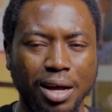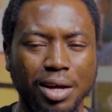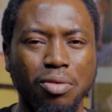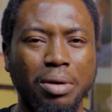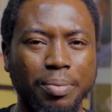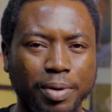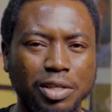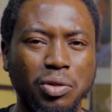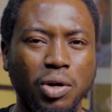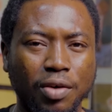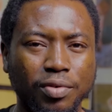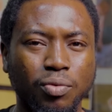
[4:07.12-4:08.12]
I know my pastor
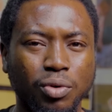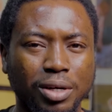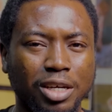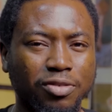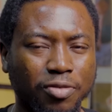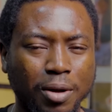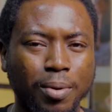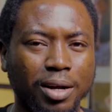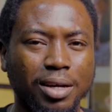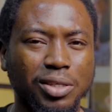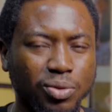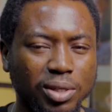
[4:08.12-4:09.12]
having one as far back
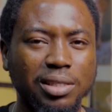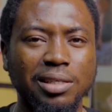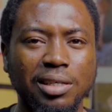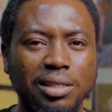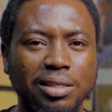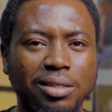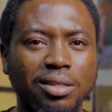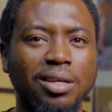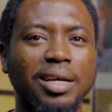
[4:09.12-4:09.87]
as 2018.